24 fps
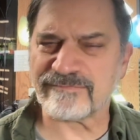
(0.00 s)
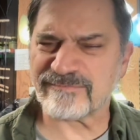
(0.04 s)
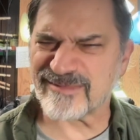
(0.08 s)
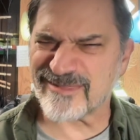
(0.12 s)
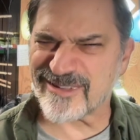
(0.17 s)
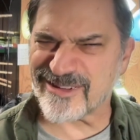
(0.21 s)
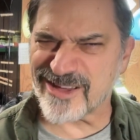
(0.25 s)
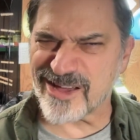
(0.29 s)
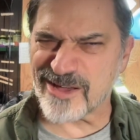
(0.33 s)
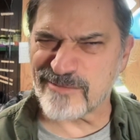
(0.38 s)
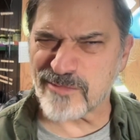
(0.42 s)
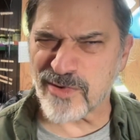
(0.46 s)

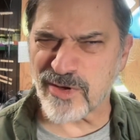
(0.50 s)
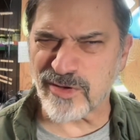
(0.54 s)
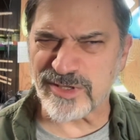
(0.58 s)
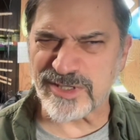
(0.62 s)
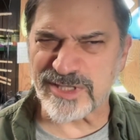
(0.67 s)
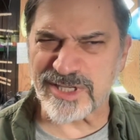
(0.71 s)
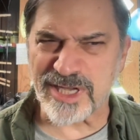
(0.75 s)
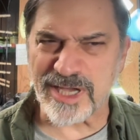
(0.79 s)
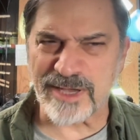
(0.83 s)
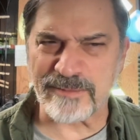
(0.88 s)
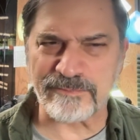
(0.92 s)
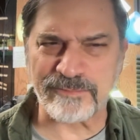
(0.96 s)

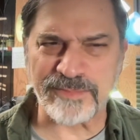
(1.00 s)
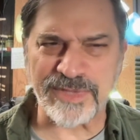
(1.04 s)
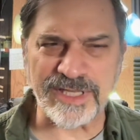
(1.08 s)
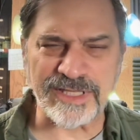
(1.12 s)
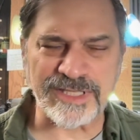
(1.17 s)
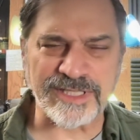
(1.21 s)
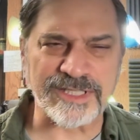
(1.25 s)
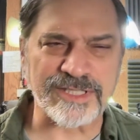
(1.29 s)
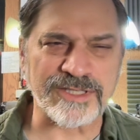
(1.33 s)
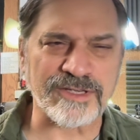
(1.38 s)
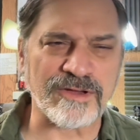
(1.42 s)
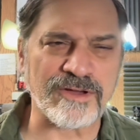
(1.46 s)
almost
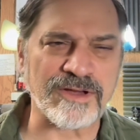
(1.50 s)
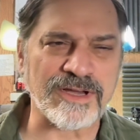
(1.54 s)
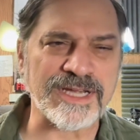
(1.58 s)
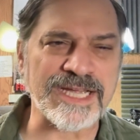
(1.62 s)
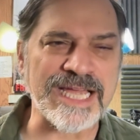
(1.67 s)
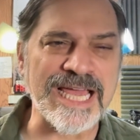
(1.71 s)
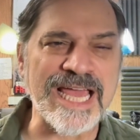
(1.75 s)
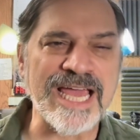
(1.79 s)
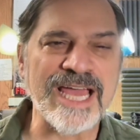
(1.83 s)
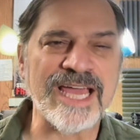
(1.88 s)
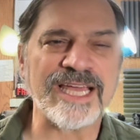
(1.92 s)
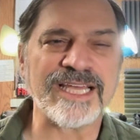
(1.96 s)
upbeat
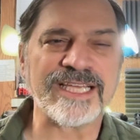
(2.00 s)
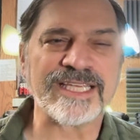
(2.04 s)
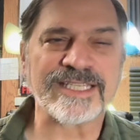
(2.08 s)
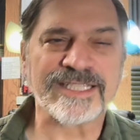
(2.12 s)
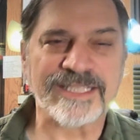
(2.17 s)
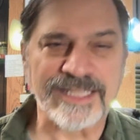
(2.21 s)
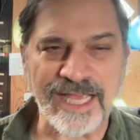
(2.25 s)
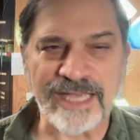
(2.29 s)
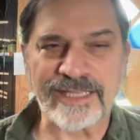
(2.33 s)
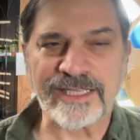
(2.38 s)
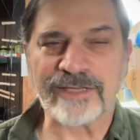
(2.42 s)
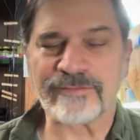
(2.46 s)
song,
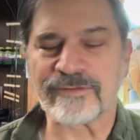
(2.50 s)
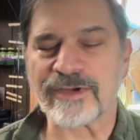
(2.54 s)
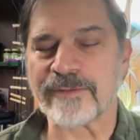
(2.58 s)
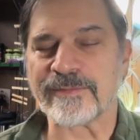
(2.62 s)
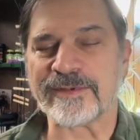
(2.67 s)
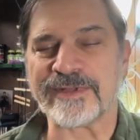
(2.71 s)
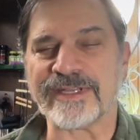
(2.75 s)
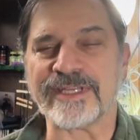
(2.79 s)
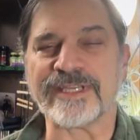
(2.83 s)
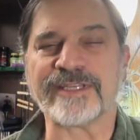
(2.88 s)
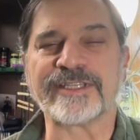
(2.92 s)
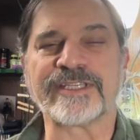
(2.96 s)
slightly
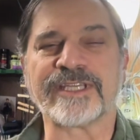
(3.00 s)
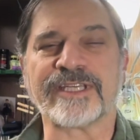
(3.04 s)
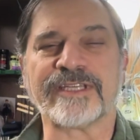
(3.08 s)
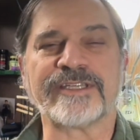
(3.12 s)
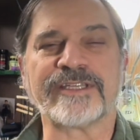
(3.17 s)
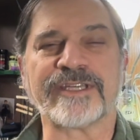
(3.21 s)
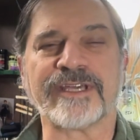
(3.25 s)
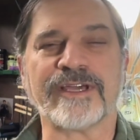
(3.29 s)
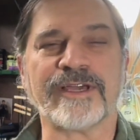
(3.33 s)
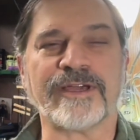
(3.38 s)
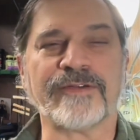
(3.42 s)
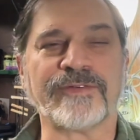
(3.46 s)

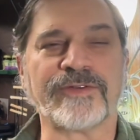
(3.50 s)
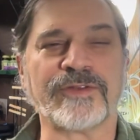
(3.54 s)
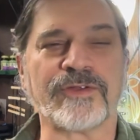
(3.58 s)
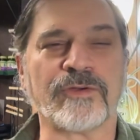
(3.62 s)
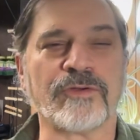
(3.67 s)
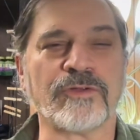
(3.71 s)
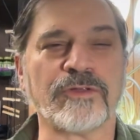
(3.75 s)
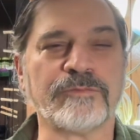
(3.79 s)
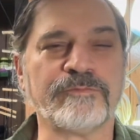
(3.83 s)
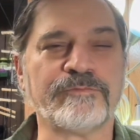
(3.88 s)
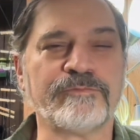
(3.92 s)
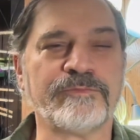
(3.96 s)
reminiscent of an
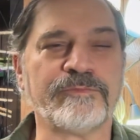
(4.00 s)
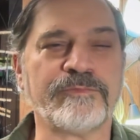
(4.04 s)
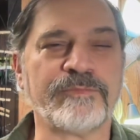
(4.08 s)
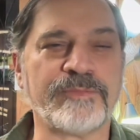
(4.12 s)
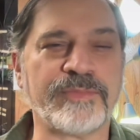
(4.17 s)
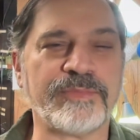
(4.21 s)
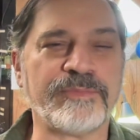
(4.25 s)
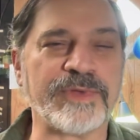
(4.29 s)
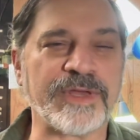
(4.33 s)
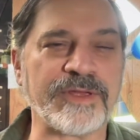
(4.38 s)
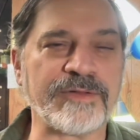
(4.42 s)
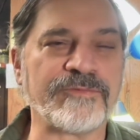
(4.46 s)
old
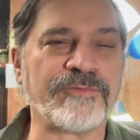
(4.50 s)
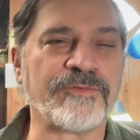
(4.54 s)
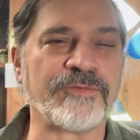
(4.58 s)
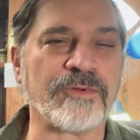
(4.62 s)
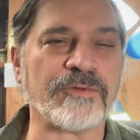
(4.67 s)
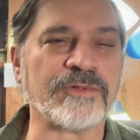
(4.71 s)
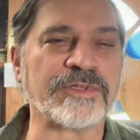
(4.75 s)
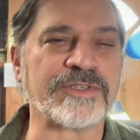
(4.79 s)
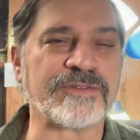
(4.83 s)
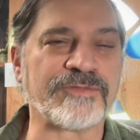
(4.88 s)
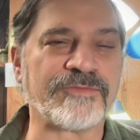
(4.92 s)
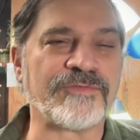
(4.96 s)
Ben
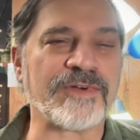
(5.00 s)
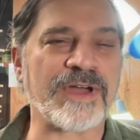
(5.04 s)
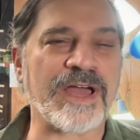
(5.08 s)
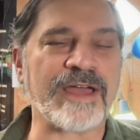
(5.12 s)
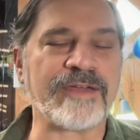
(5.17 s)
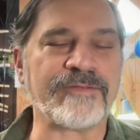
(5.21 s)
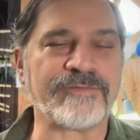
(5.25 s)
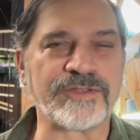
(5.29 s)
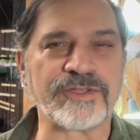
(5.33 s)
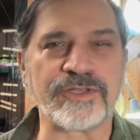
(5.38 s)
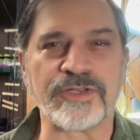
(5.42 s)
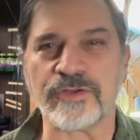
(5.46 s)
Folds
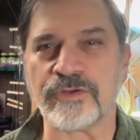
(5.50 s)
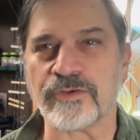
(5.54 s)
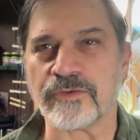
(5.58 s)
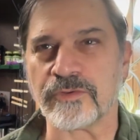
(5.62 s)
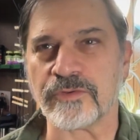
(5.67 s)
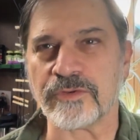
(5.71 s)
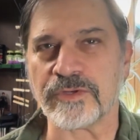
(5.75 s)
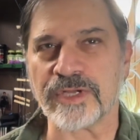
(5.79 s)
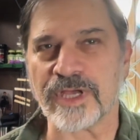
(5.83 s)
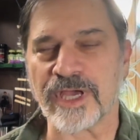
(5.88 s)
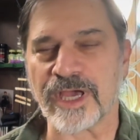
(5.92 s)
5 tune.